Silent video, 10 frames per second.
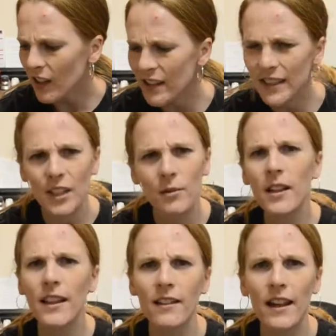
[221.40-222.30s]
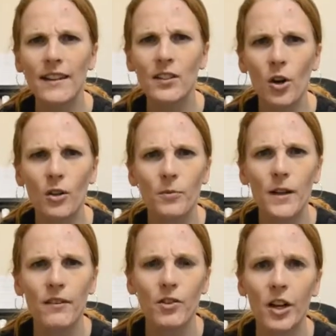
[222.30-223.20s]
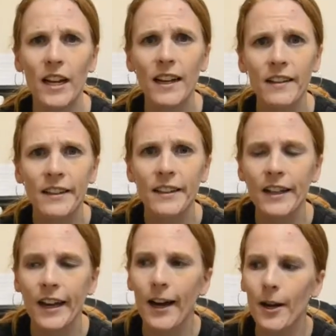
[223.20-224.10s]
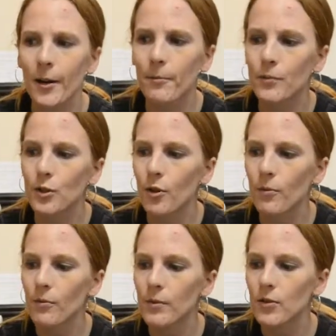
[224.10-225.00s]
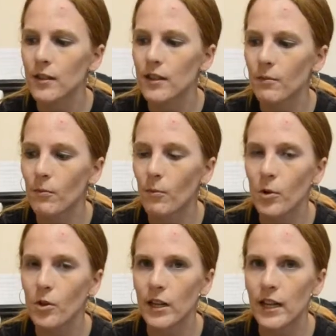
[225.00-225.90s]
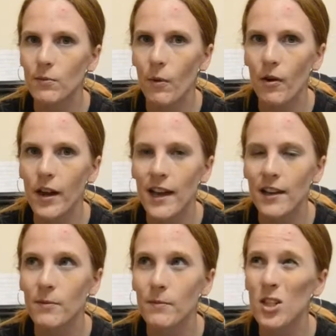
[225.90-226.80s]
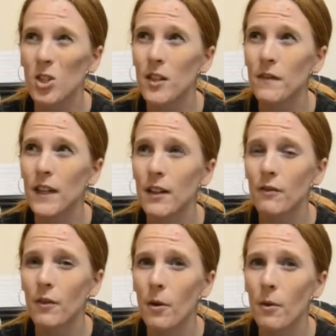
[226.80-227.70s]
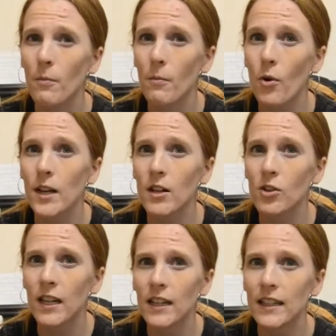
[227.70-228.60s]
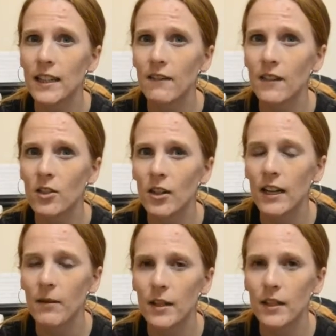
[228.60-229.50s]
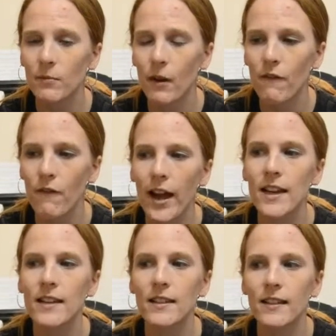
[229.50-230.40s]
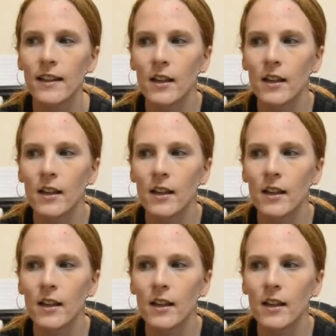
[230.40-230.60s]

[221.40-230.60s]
is going to be like the last hard week of training. So I'm going to be doing some more training tomorrow night. Going to be shifting from morning training to evening training because my fight is